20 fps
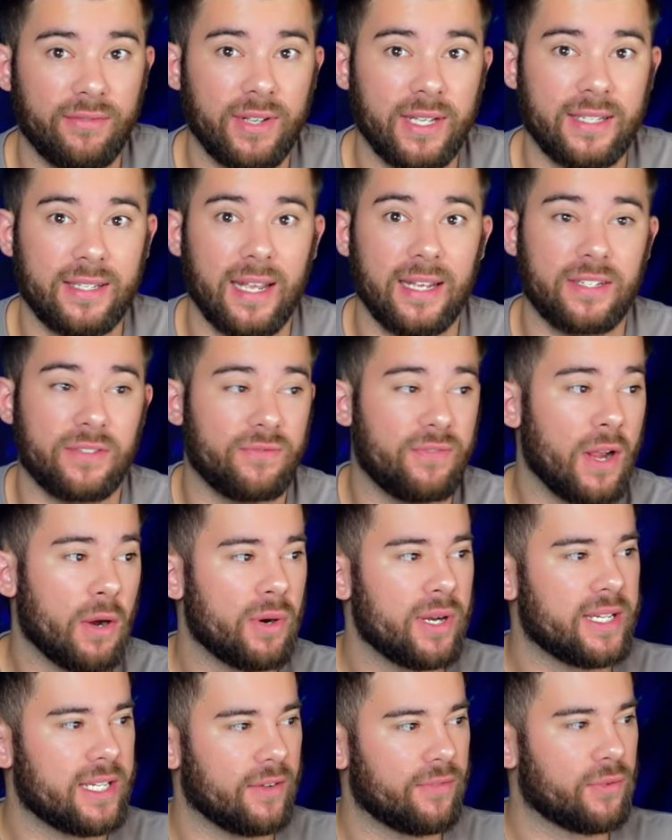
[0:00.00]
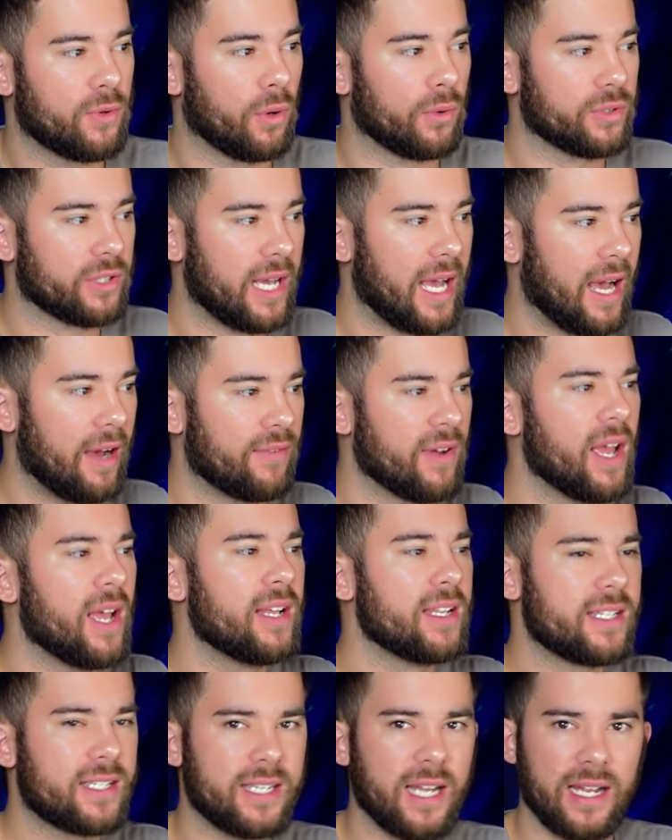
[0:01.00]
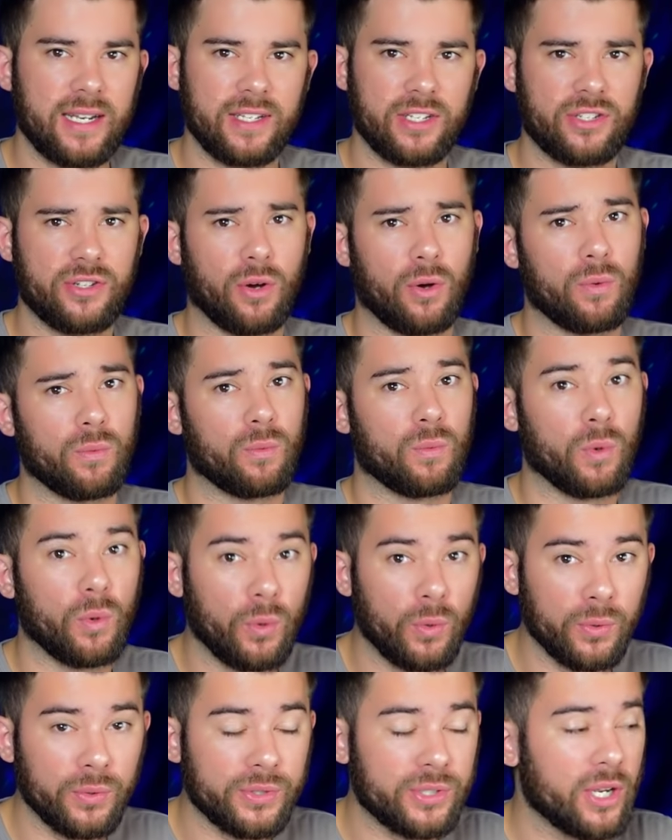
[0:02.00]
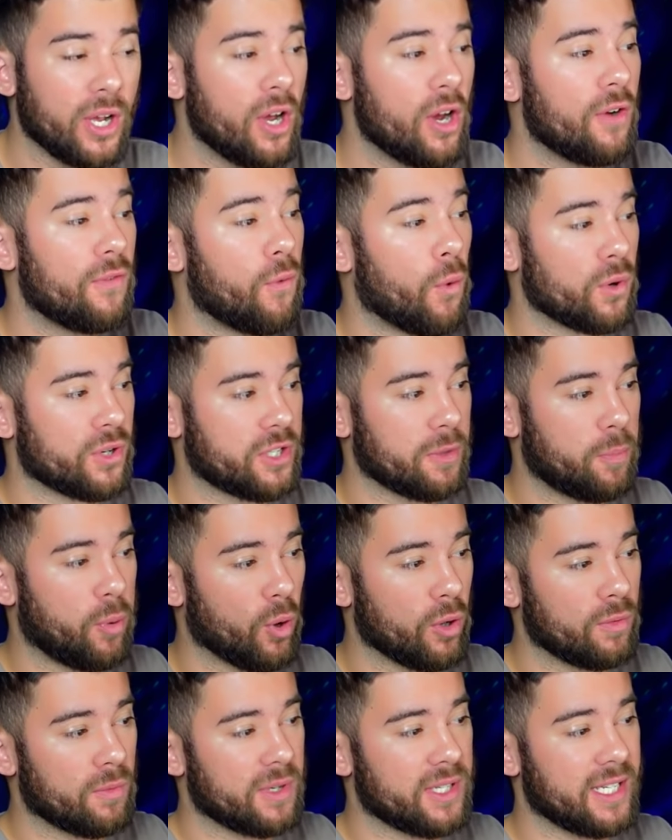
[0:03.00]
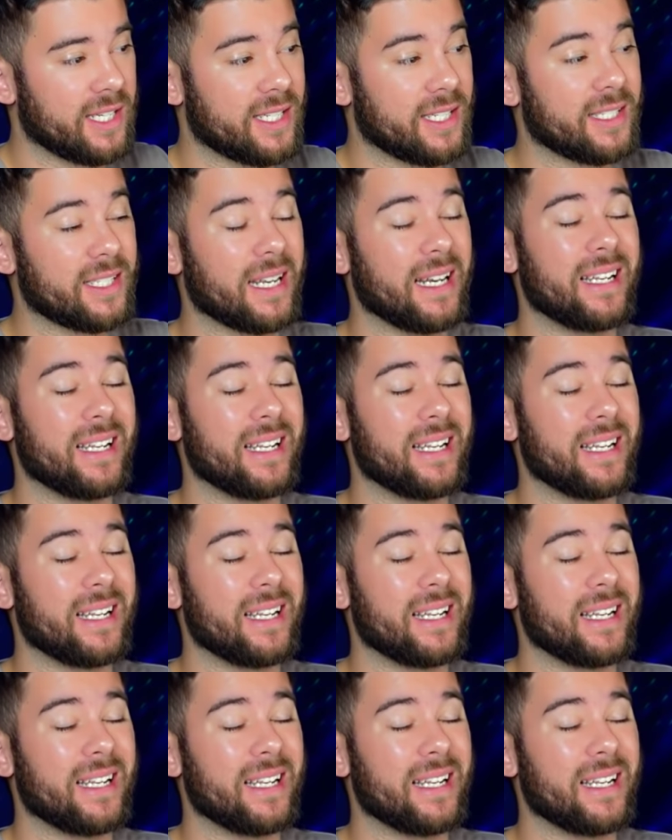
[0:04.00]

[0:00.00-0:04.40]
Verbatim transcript: It's very difficult to have set in stone rules for support and resistance,